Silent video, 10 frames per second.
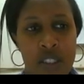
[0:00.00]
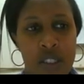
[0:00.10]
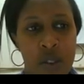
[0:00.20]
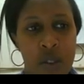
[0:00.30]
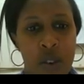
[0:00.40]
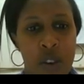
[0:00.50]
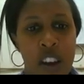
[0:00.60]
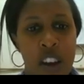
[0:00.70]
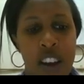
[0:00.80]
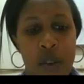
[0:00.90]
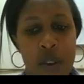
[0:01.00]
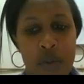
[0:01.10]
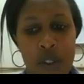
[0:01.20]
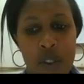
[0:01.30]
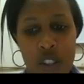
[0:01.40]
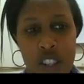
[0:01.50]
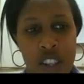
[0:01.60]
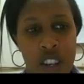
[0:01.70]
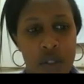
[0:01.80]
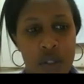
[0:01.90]
So I was fortunate
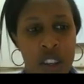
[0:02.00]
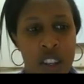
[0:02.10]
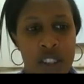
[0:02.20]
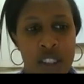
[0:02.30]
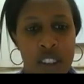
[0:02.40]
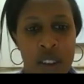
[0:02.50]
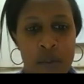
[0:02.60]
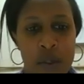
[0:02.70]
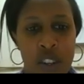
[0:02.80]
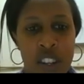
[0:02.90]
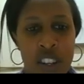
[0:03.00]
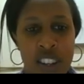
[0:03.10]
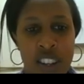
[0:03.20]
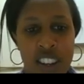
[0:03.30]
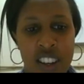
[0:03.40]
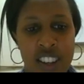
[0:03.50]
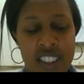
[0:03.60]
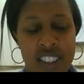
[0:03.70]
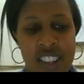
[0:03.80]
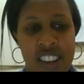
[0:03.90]
enough to get training in
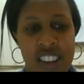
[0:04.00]
Canada.